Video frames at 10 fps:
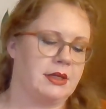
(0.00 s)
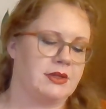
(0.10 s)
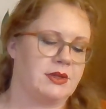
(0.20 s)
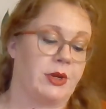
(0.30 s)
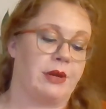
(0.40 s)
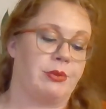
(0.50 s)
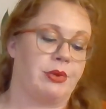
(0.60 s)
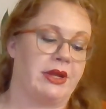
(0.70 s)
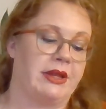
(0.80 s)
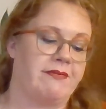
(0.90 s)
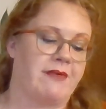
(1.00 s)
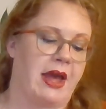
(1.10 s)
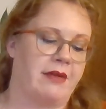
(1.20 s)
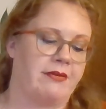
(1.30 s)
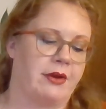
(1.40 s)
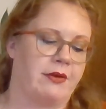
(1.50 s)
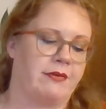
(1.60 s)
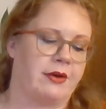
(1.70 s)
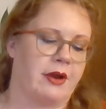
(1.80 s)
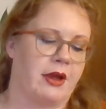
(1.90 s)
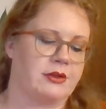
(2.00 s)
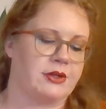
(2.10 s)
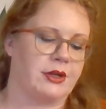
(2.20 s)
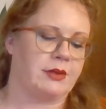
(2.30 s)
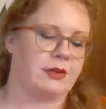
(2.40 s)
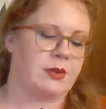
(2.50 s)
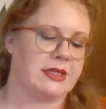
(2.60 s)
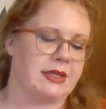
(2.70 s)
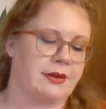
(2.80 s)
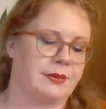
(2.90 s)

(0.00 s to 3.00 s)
So we're going to bring the 5 over. I'll show you in one second.